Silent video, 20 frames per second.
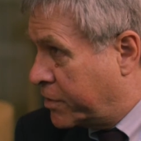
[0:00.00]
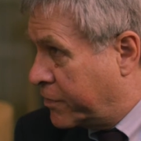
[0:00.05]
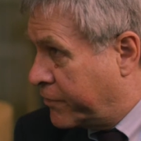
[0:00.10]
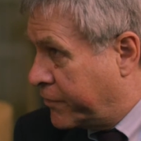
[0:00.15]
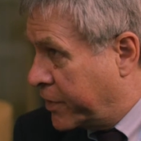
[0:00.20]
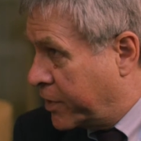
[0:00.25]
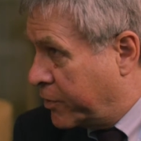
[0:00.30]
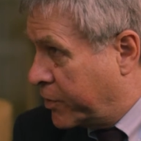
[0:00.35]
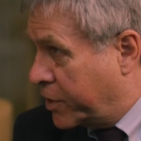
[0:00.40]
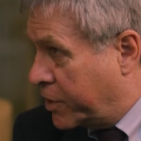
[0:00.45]
the
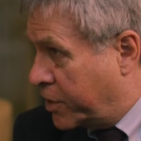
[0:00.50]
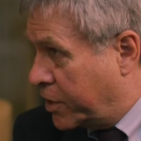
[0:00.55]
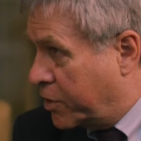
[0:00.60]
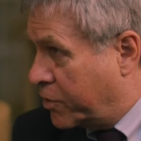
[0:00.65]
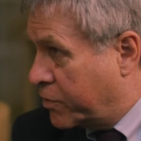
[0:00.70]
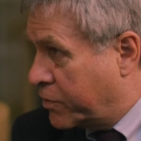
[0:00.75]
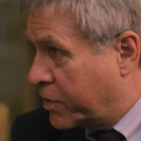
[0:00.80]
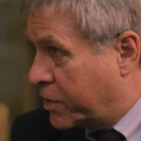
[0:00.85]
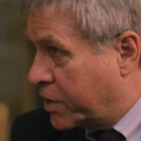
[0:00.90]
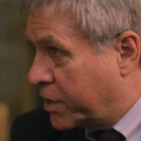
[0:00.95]
very
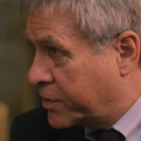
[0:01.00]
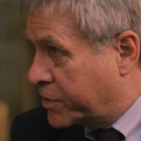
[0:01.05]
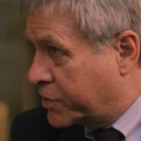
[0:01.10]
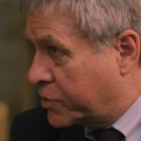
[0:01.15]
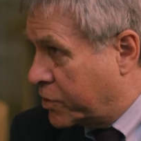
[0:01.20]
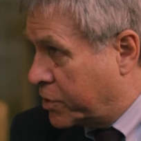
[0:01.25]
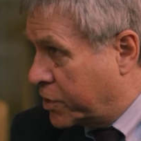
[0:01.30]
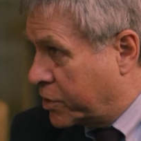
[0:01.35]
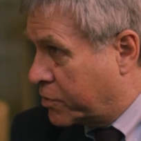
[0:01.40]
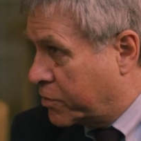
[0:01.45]
year that I
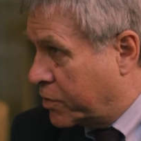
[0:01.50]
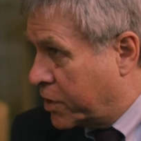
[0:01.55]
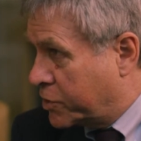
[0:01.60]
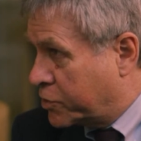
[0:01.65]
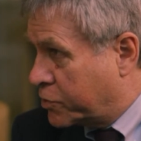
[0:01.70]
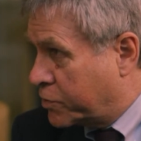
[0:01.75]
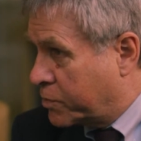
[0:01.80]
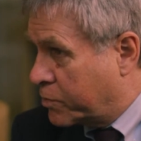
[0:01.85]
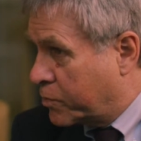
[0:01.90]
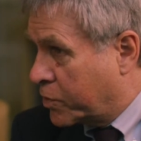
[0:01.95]
started
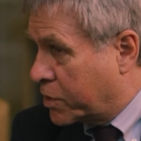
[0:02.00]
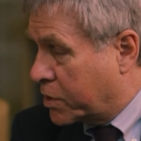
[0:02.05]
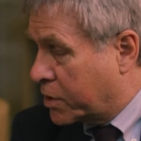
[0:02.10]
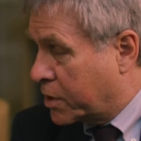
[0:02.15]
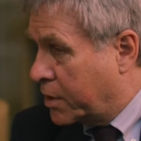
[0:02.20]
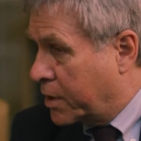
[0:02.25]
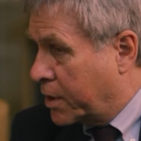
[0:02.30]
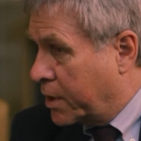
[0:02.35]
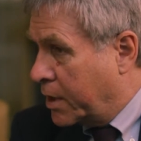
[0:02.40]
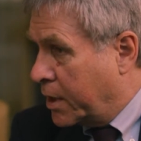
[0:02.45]
graduate work.
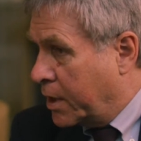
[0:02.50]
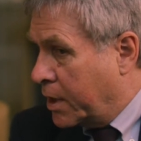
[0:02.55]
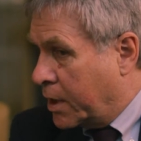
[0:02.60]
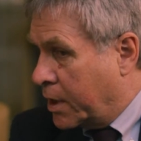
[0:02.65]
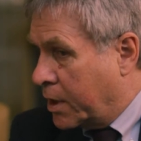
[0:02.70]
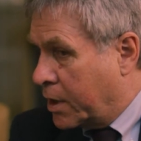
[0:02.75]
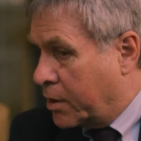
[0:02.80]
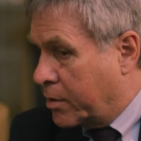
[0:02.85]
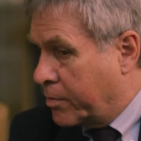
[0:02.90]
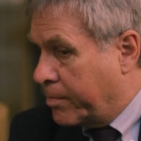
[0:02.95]

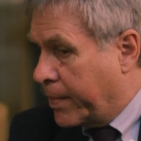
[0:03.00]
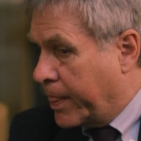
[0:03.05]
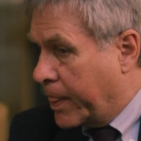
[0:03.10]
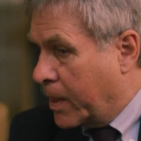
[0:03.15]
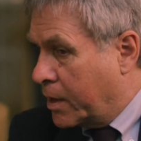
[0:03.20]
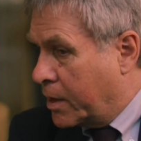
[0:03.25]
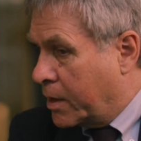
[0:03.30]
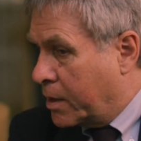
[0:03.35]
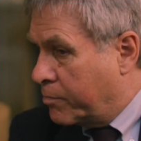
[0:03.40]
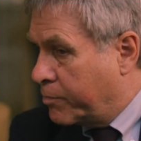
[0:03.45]

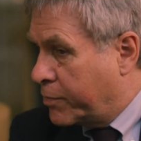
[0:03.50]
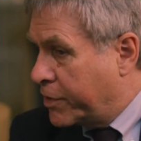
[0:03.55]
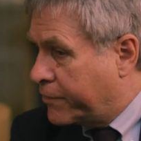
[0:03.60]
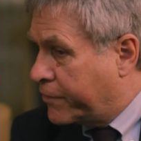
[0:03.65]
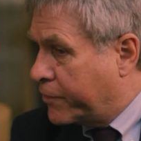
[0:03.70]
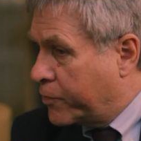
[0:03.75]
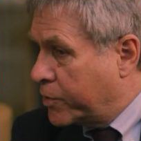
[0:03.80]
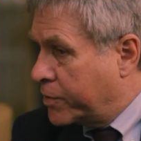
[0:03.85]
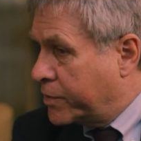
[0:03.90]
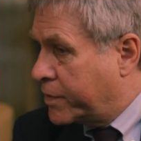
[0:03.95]

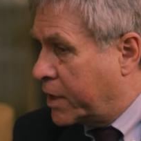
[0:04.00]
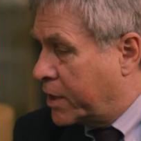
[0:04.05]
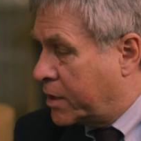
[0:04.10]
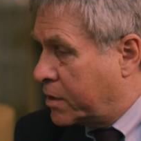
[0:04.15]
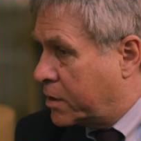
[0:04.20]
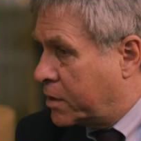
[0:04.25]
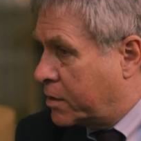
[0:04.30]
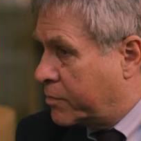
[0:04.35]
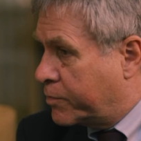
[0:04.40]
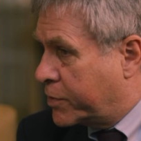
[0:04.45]
Before
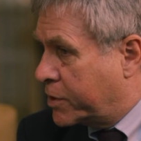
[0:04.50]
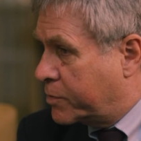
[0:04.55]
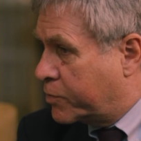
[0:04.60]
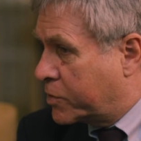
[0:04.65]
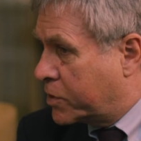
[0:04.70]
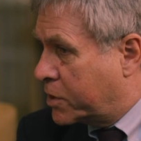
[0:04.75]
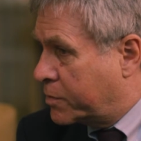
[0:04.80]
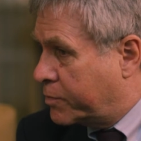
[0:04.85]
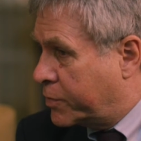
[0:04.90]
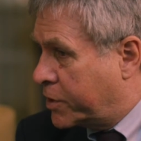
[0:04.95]
then,
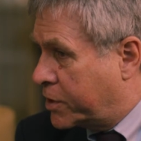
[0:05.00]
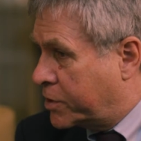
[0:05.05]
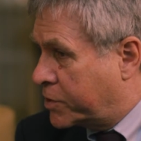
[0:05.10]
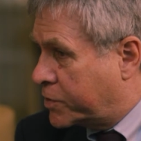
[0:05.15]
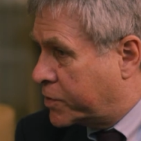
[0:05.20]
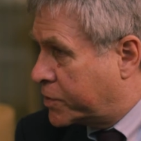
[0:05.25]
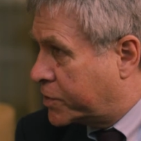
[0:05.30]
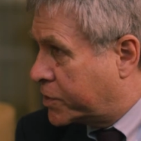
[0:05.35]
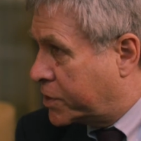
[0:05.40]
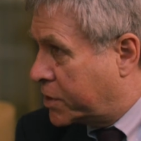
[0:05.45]
people had been
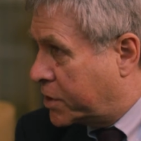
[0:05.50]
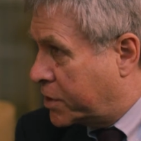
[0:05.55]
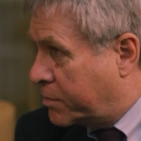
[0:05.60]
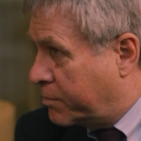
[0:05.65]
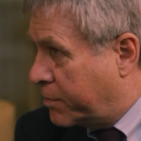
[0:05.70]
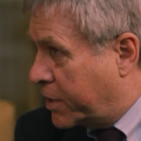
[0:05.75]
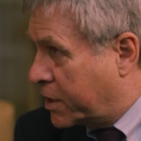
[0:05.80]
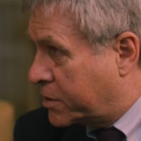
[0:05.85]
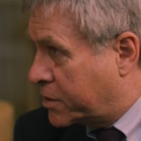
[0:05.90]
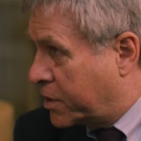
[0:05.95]
interested in
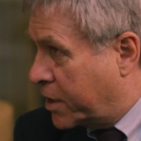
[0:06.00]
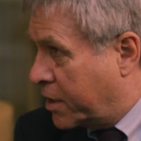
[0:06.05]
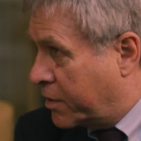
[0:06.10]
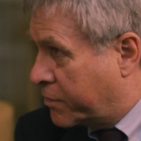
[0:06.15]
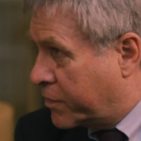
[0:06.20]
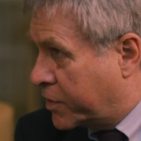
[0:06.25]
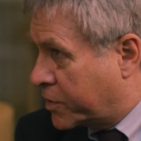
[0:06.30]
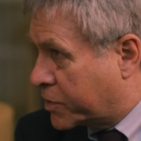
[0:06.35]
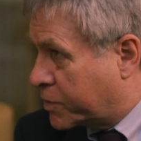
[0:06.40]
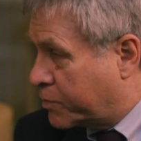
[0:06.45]

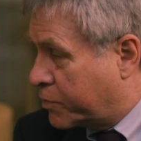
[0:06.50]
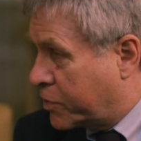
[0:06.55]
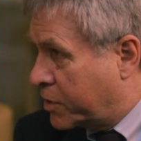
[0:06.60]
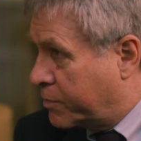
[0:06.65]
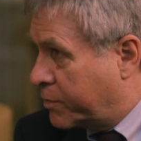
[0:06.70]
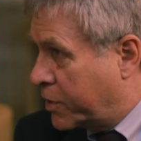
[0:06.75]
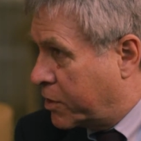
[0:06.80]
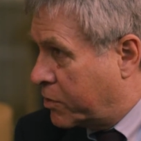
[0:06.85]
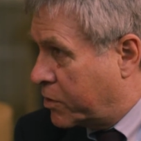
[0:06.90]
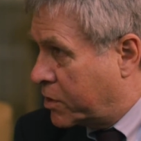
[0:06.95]
meta-ethics
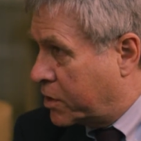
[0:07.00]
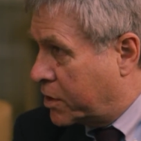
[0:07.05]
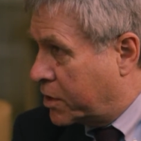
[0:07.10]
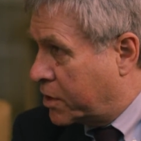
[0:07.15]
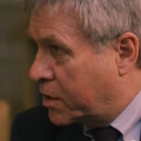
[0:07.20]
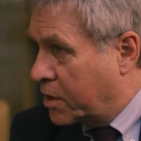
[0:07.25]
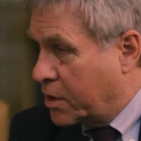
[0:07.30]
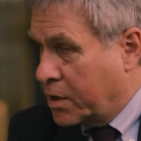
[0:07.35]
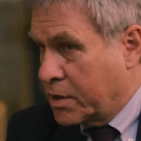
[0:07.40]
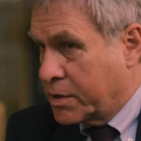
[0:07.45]
primarily,
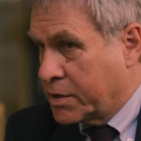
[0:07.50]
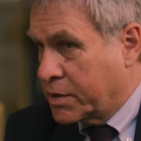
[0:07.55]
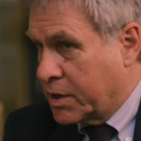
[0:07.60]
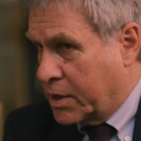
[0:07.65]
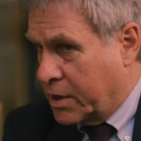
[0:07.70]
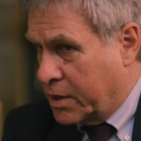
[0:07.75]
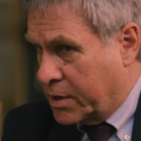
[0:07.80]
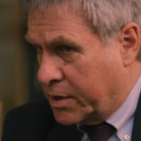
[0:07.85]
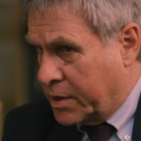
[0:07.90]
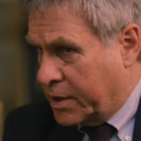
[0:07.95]

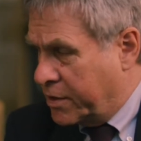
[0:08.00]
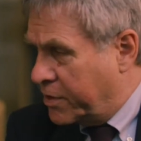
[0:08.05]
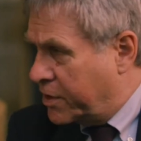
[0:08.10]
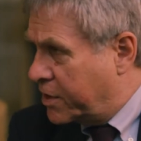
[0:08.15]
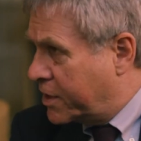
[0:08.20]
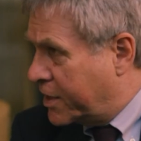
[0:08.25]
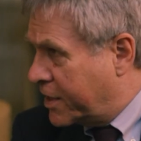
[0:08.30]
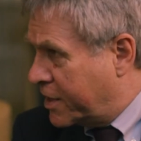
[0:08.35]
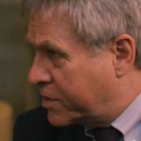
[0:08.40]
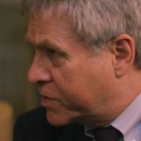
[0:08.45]
in the
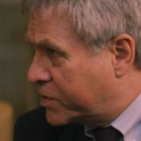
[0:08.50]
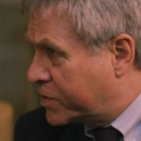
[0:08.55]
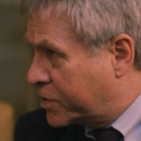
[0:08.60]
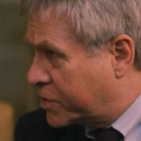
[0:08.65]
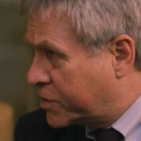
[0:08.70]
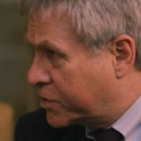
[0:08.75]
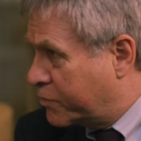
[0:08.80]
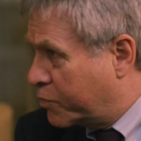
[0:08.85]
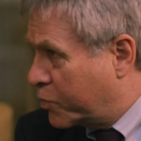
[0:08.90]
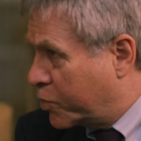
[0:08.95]

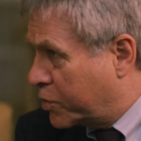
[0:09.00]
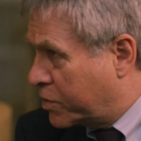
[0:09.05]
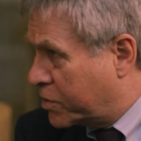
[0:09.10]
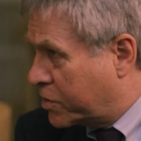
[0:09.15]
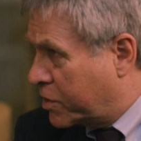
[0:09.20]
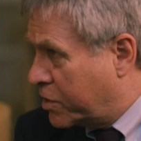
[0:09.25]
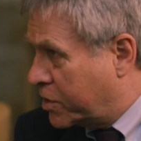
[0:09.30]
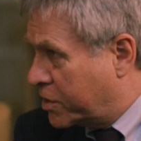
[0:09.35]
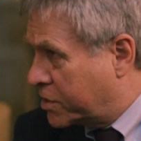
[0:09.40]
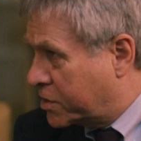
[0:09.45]
analysis of moral
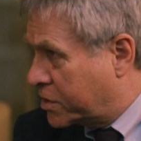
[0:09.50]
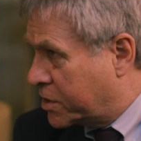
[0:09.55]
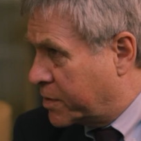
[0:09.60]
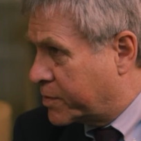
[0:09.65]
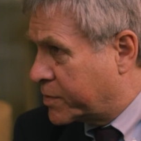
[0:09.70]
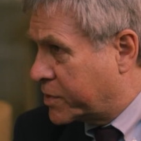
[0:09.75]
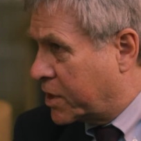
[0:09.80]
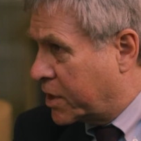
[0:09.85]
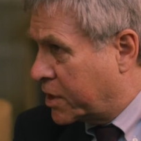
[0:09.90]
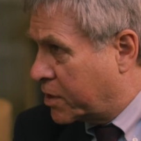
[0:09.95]

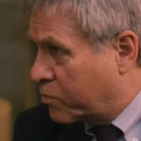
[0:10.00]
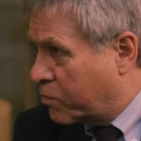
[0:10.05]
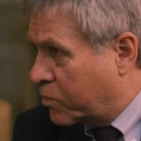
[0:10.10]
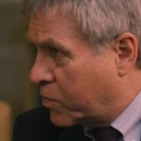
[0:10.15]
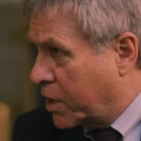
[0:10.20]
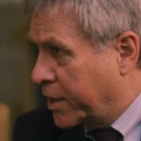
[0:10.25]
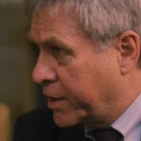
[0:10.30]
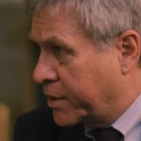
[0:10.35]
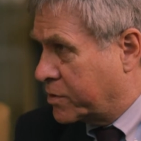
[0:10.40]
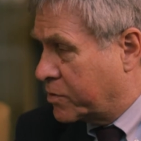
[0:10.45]
concepts like
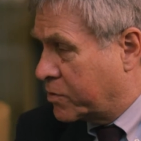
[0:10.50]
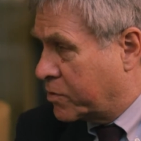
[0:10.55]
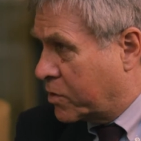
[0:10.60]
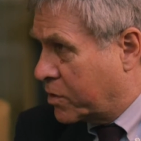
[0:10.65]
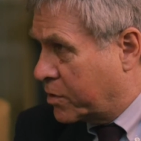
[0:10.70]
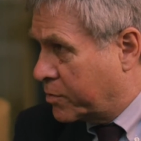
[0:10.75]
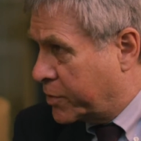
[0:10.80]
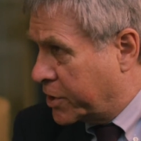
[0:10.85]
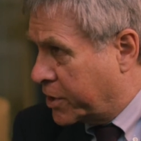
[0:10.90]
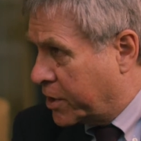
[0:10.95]
right or
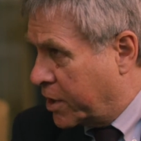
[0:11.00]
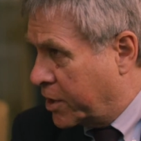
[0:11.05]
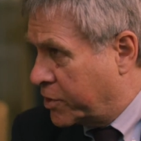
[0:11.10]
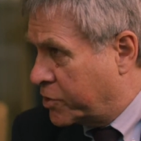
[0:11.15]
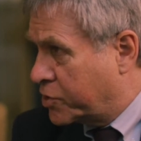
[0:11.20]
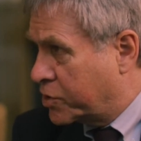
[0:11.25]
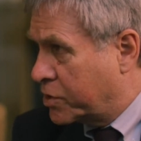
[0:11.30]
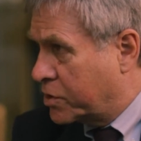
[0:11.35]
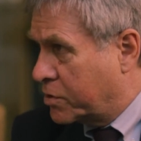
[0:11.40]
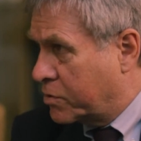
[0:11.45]

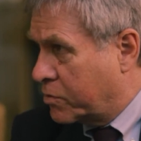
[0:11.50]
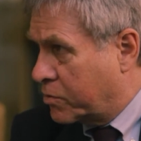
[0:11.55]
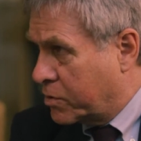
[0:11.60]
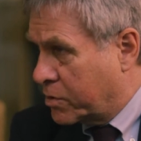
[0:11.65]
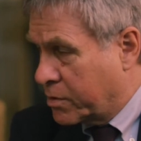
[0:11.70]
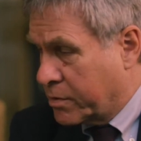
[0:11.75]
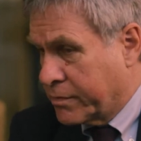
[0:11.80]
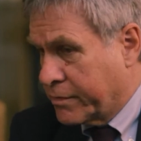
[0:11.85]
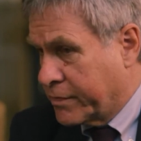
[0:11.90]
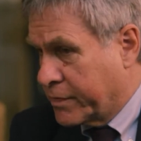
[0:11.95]
obligation
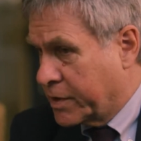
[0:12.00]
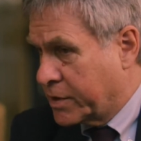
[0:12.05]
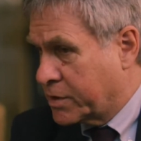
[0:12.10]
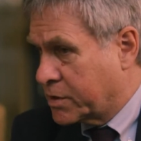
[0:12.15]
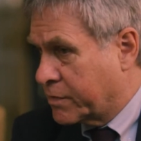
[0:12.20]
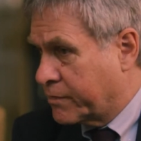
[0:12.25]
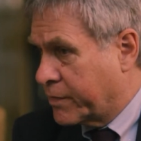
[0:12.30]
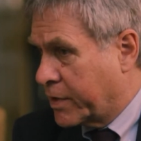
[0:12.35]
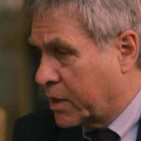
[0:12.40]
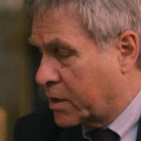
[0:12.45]
or
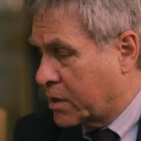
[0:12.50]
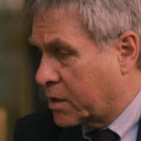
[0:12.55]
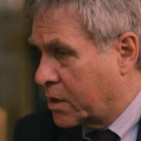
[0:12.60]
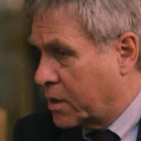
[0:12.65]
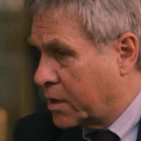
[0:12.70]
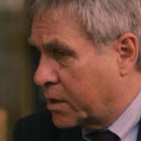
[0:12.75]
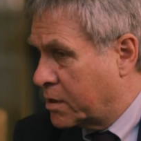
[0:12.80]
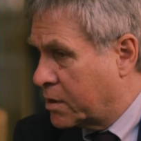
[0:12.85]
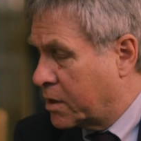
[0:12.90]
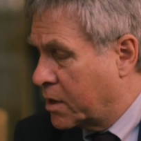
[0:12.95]
things of that
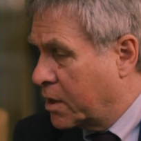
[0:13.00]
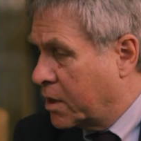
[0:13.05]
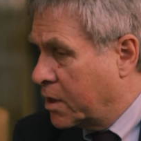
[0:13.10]
kind.